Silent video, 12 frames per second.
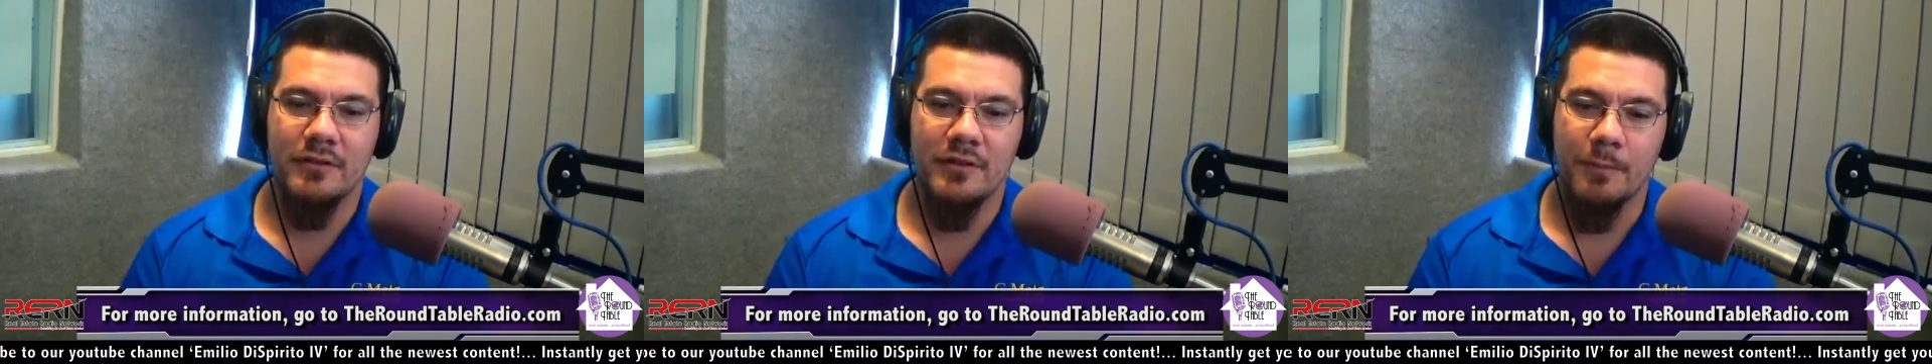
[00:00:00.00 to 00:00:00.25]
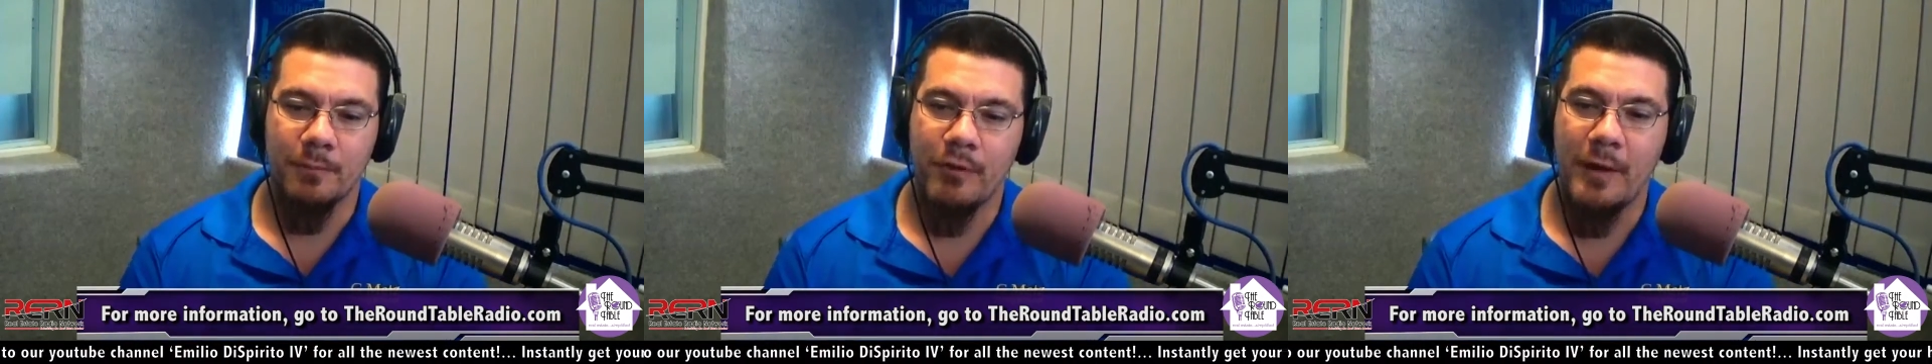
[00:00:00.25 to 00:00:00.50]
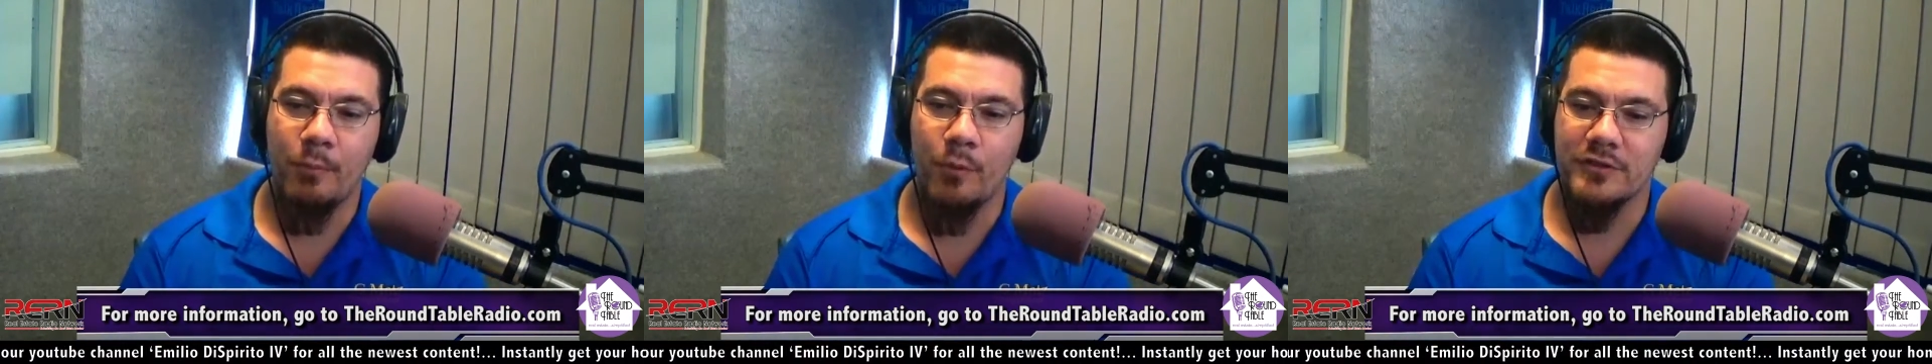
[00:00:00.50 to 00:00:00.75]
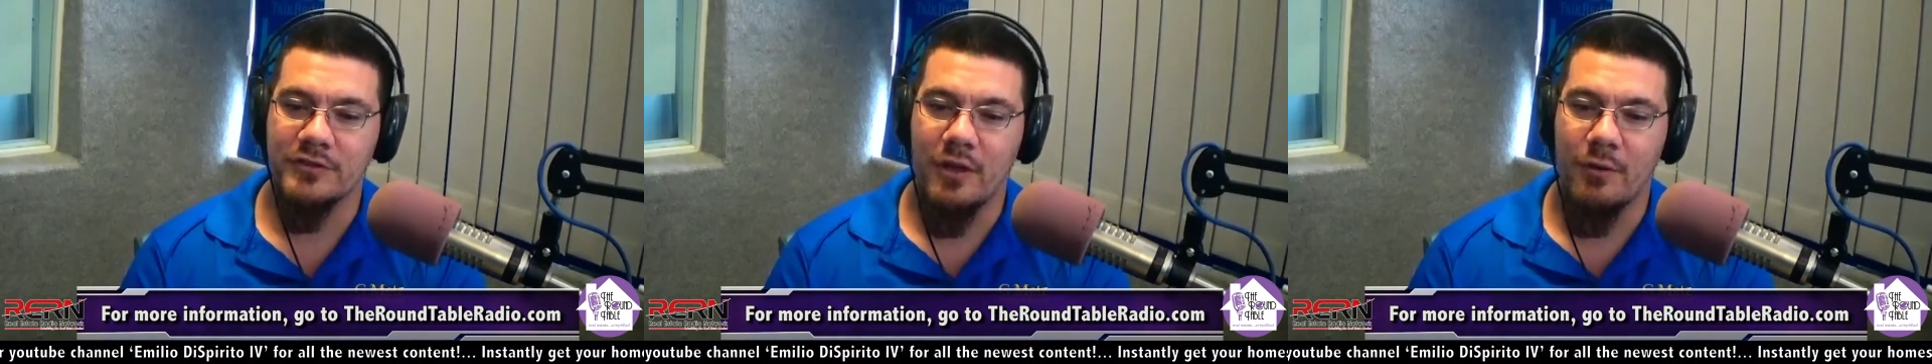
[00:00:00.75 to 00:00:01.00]
to prep
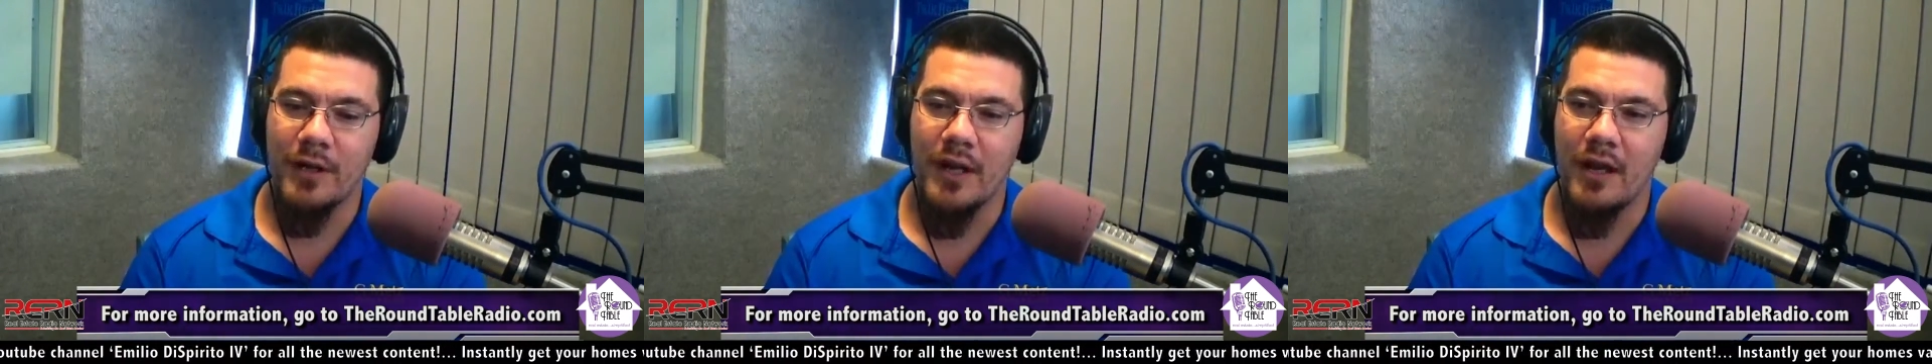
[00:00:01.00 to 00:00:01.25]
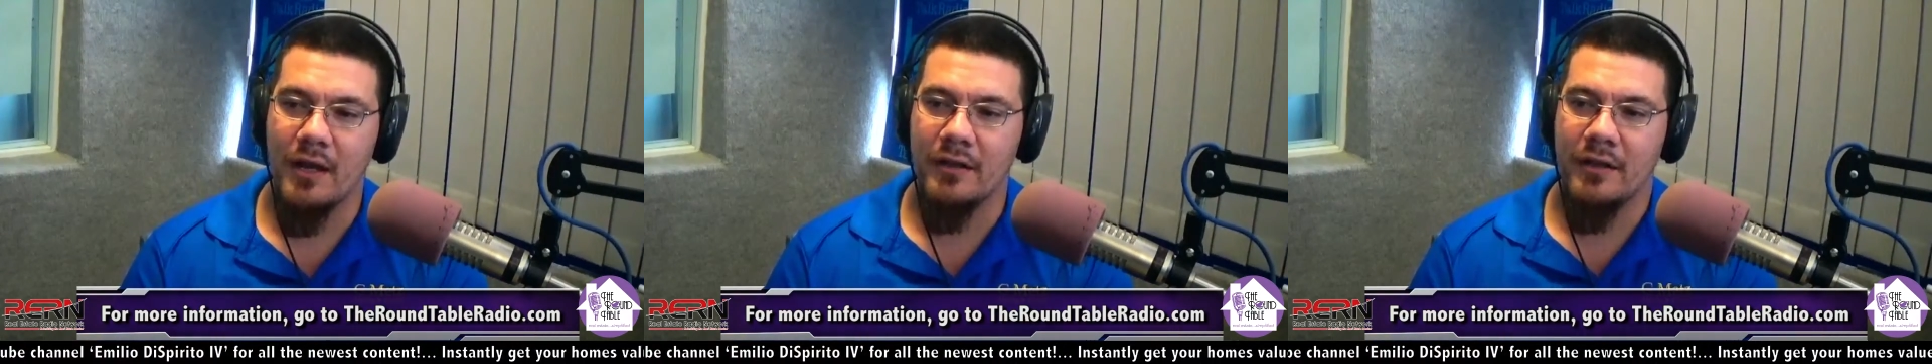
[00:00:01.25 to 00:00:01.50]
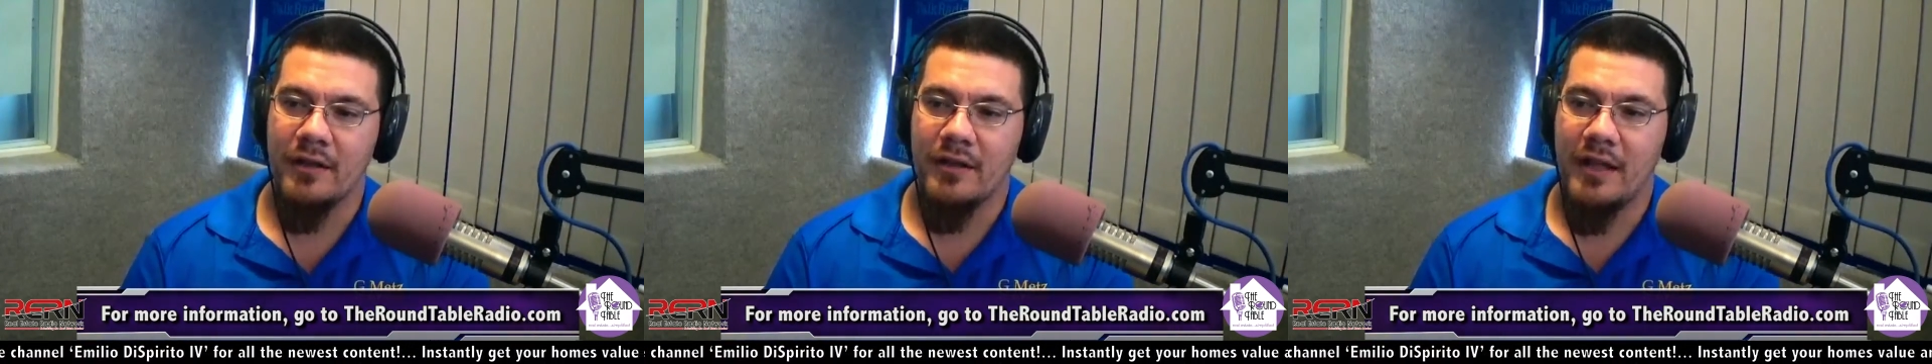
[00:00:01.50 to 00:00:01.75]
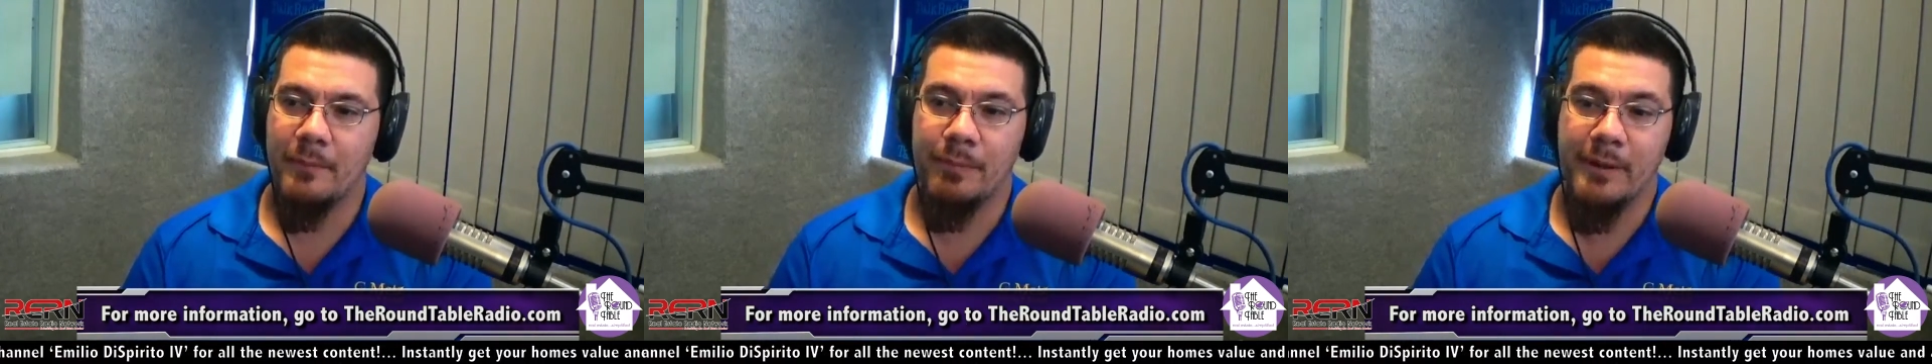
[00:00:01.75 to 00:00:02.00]
what's going on
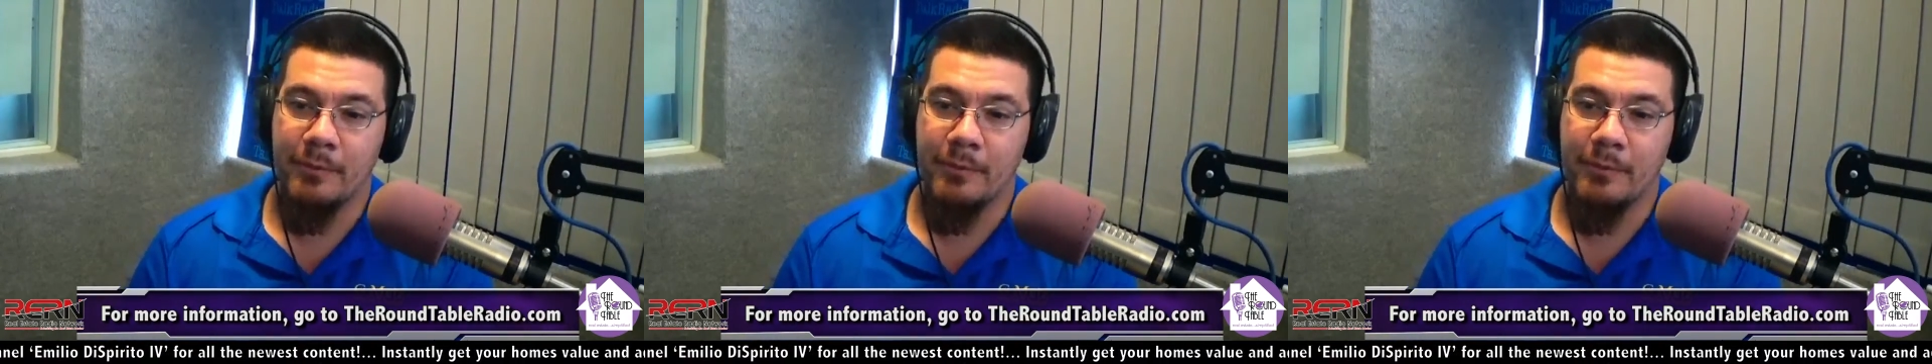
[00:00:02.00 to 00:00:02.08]
and be